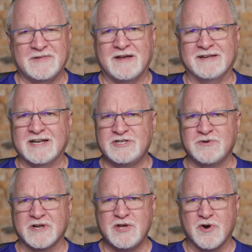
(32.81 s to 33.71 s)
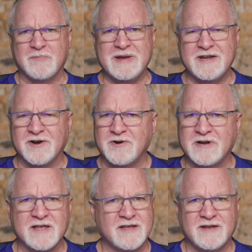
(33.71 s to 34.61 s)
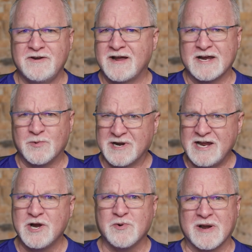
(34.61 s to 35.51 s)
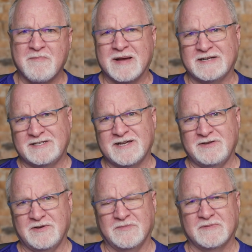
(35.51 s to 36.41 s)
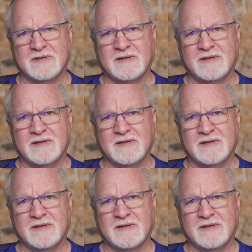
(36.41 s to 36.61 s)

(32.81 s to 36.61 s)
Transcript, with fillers: Now, unless you're a QRP nerd, you're not going to want to hear what I'm about to tell you.